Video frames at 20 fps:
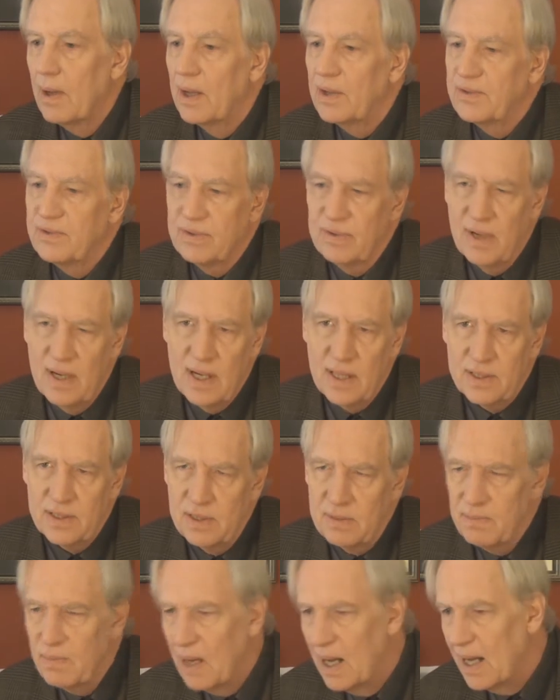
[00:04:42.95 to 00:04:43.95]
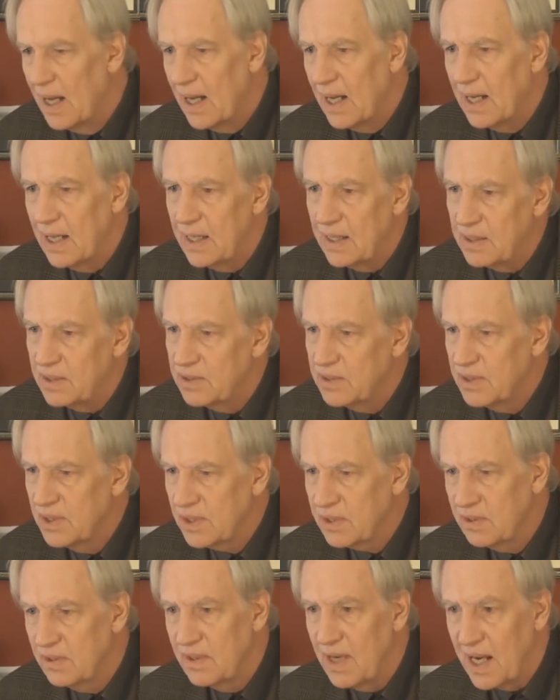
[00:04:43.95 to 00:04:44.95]
Attracted by
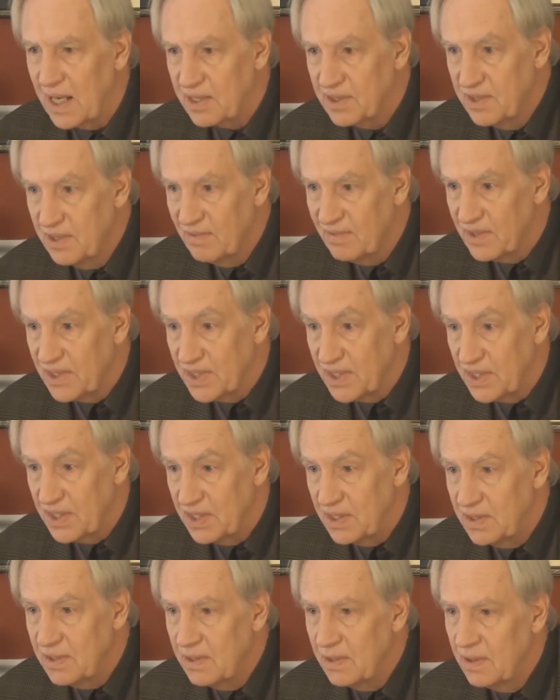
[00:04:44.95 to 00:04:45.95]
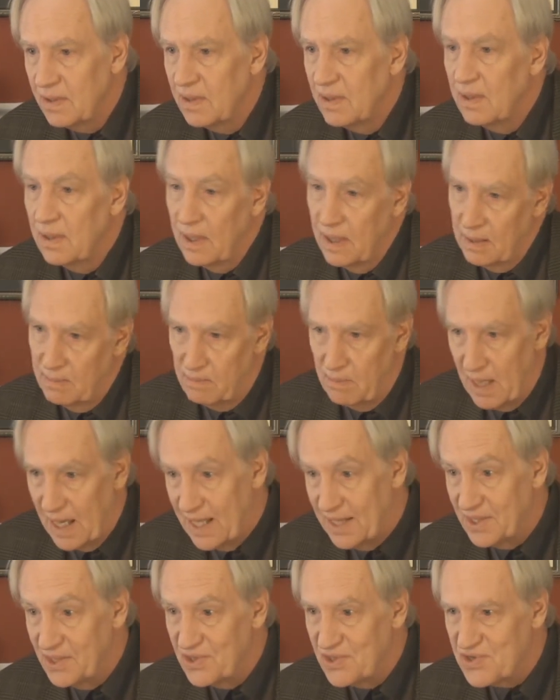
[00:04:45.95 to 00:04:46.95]
ticker activity and
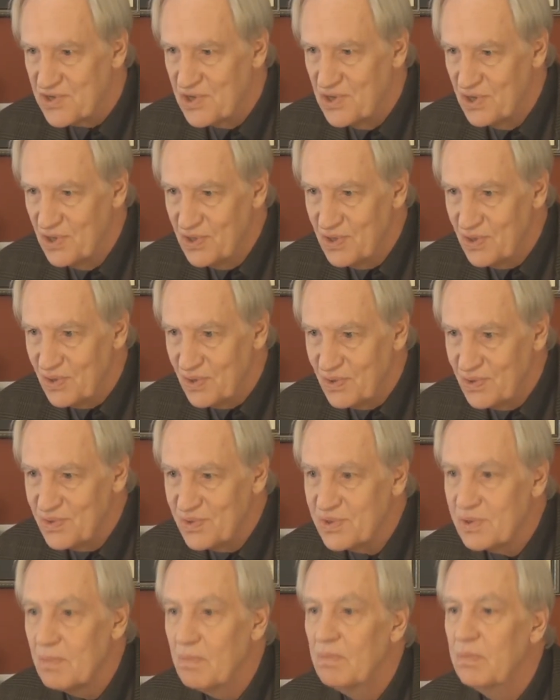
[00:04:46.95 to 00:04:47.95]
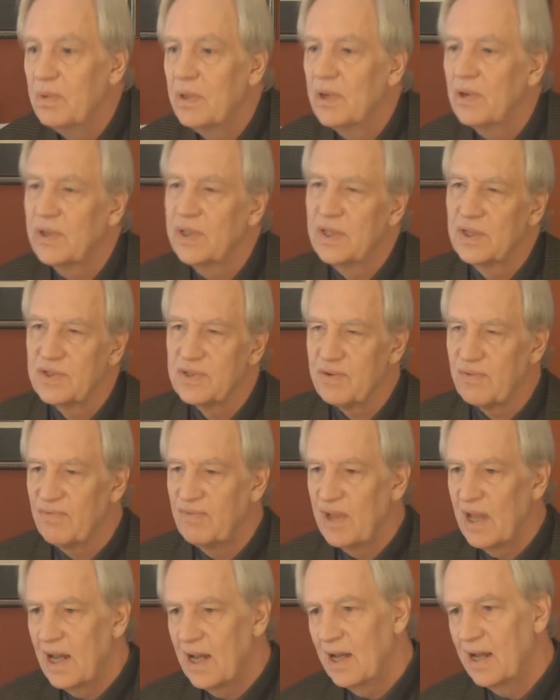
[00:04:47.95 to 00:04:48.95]
managed news, millions
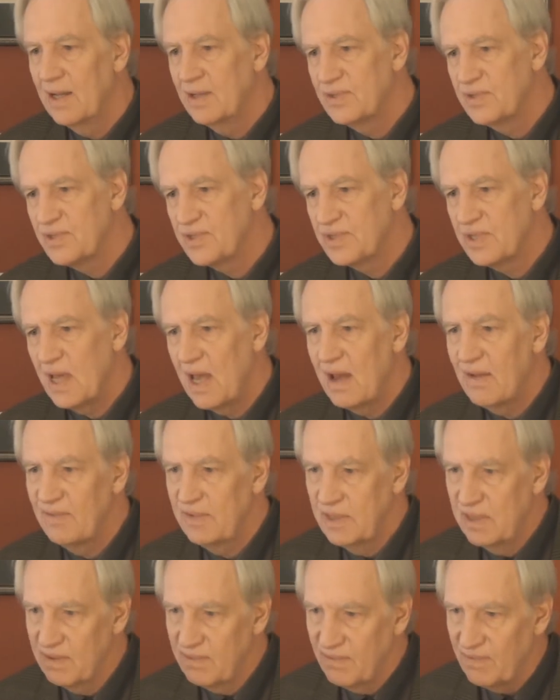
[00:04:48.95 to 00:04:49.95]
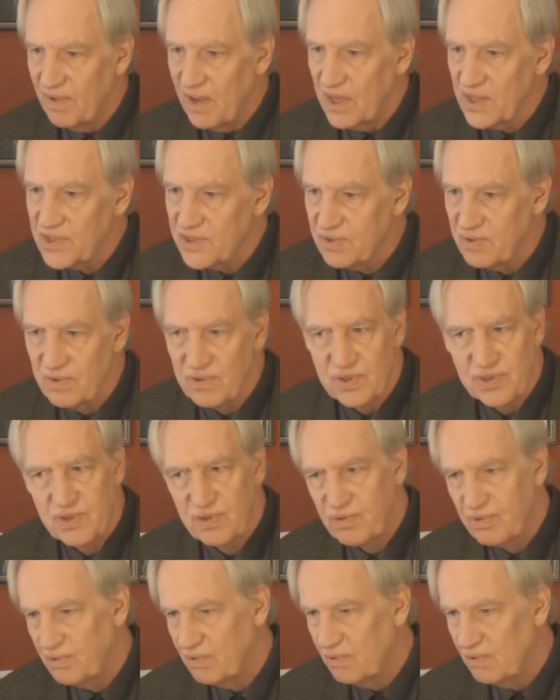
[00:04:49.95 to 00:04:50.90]
of non-savvy investors